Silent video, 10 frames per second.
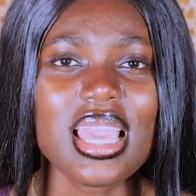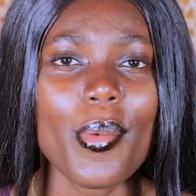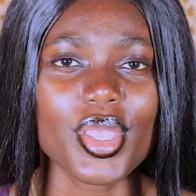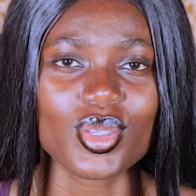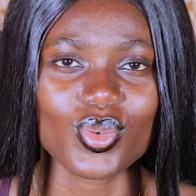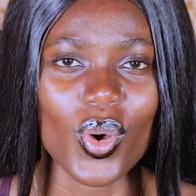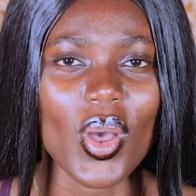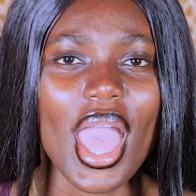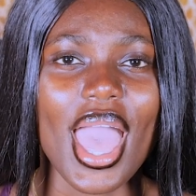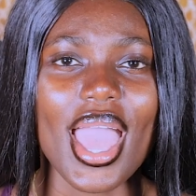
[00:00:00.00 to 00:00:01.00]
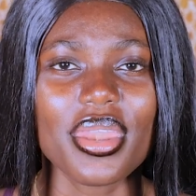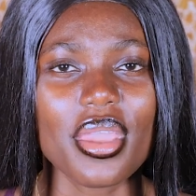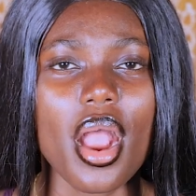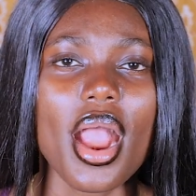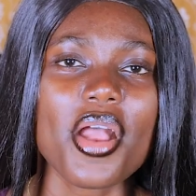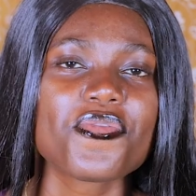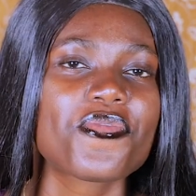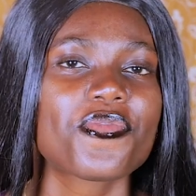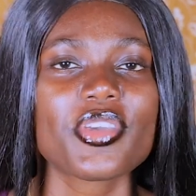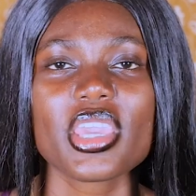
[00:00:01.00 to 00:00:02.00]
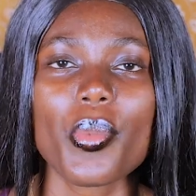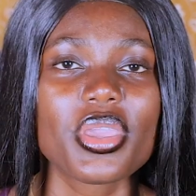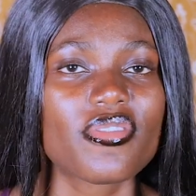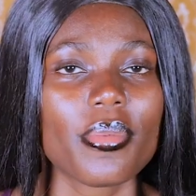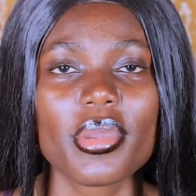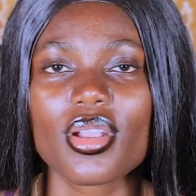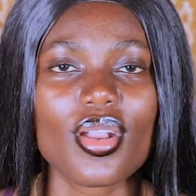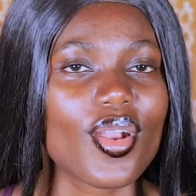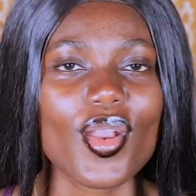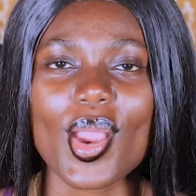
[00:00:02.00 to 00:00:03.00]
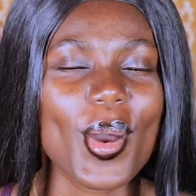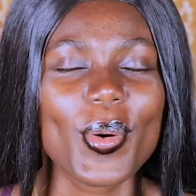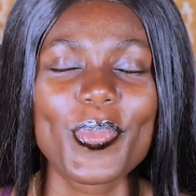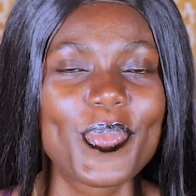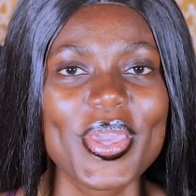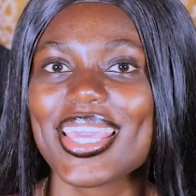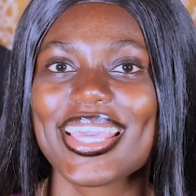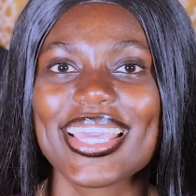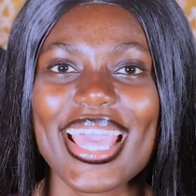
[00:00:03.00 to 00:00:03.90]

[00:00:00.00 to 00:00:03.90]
The end of this war, and the earth, you'll be giving me girl, be